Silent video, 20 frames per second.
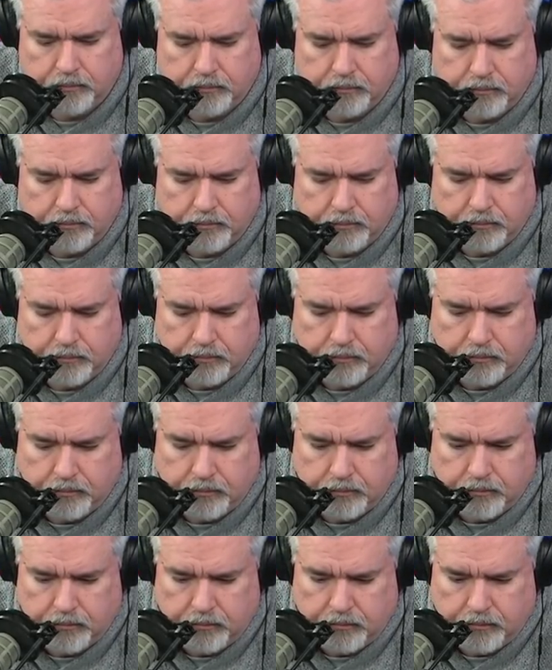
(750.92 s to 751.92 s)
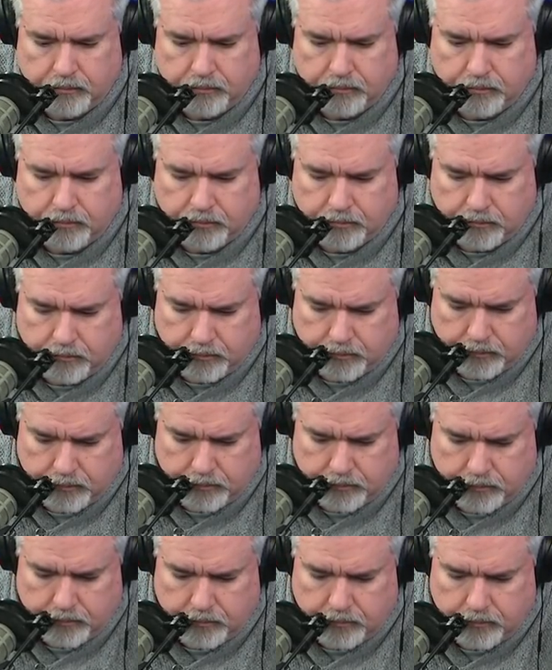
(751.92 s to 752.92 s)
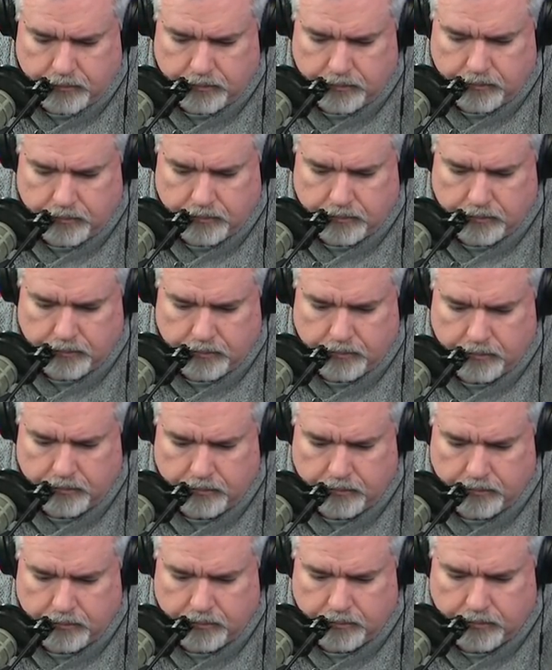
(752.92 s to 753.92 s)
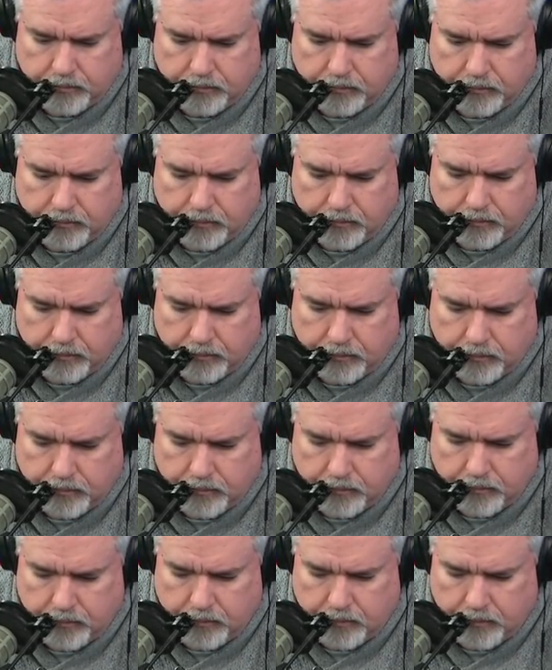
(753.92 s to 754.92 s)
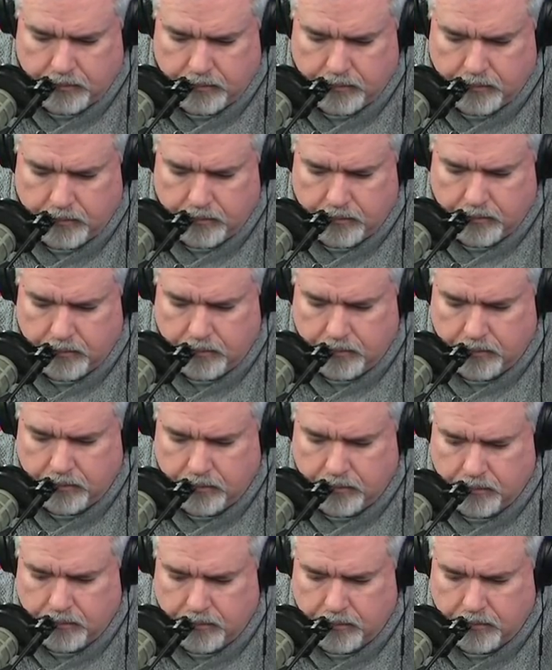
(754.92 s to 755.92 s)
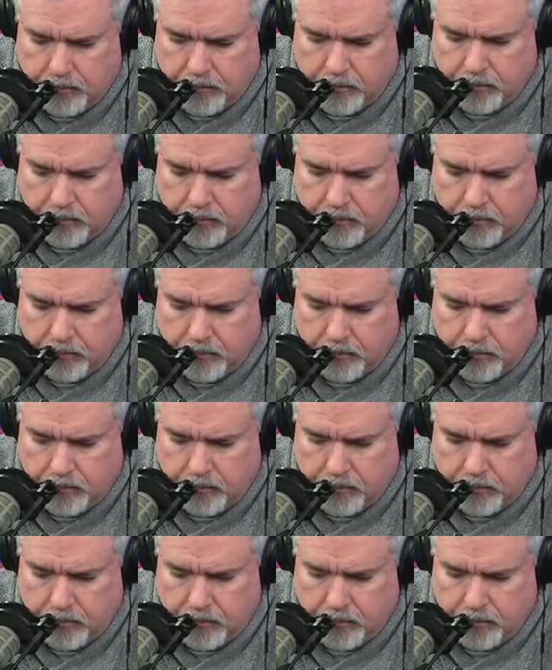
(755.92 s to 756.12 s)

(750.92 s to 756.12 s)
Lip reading: (not speaking)